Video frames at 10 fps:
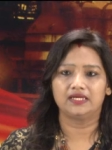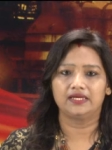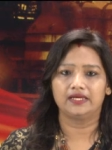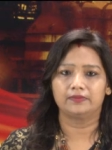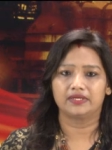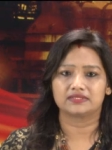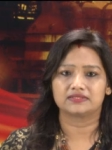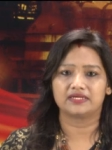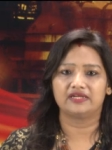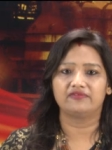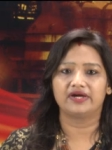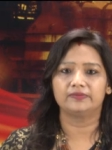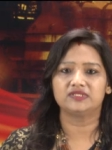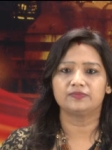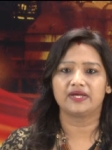EMS
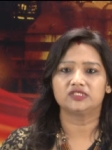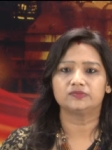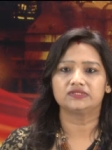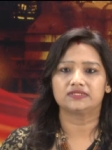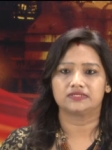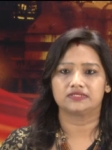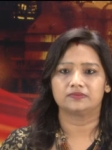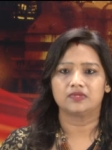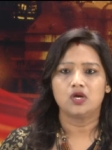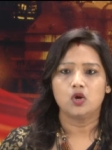Environment Management System